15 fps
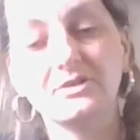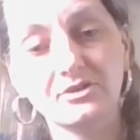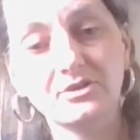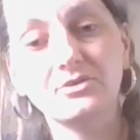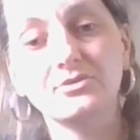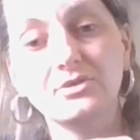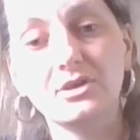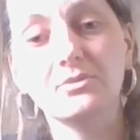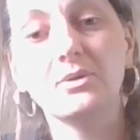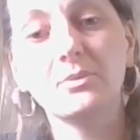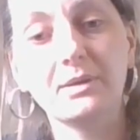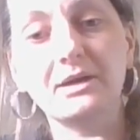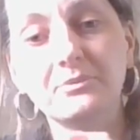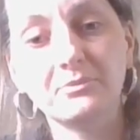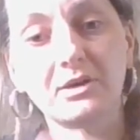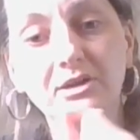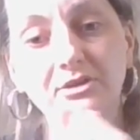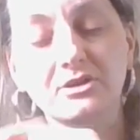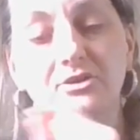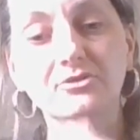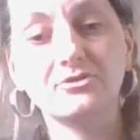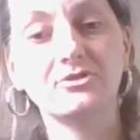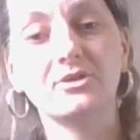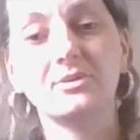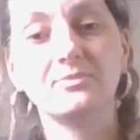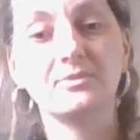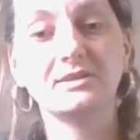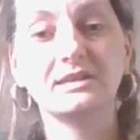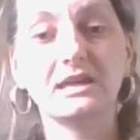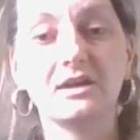that you knew about my YouTube
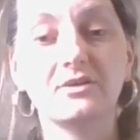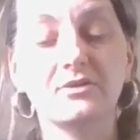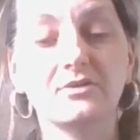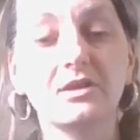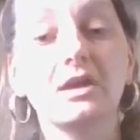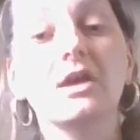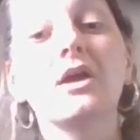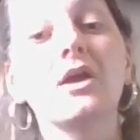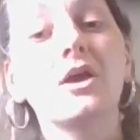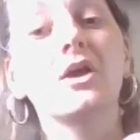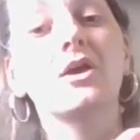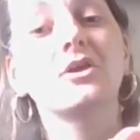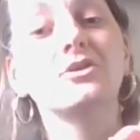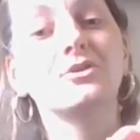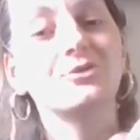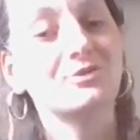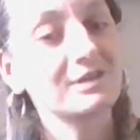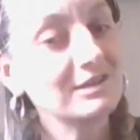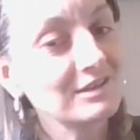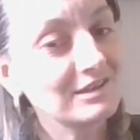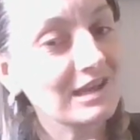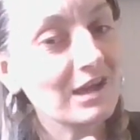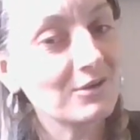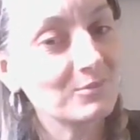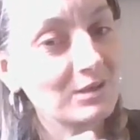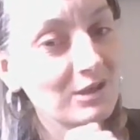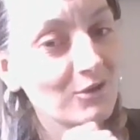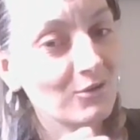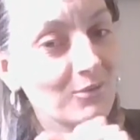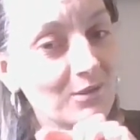videos. You didn't tell
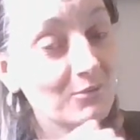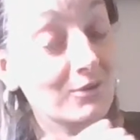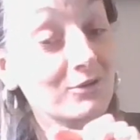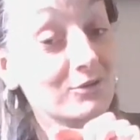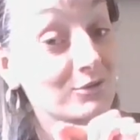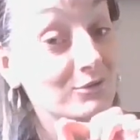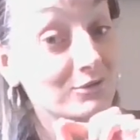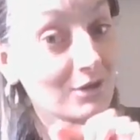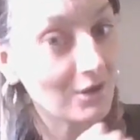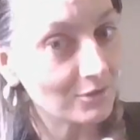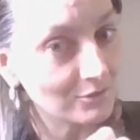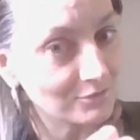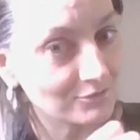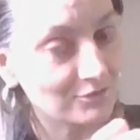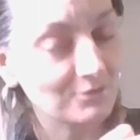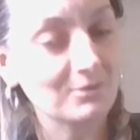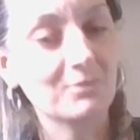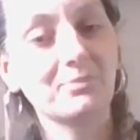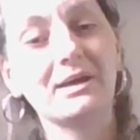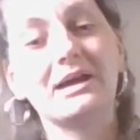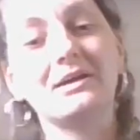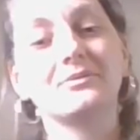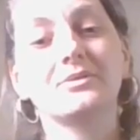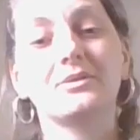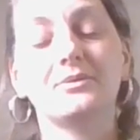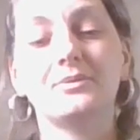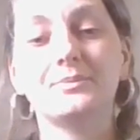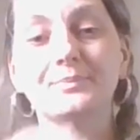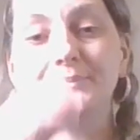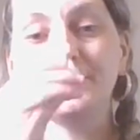me who it was who told you about
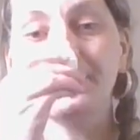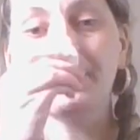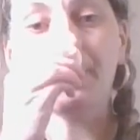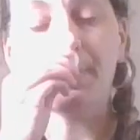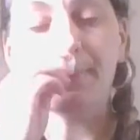them.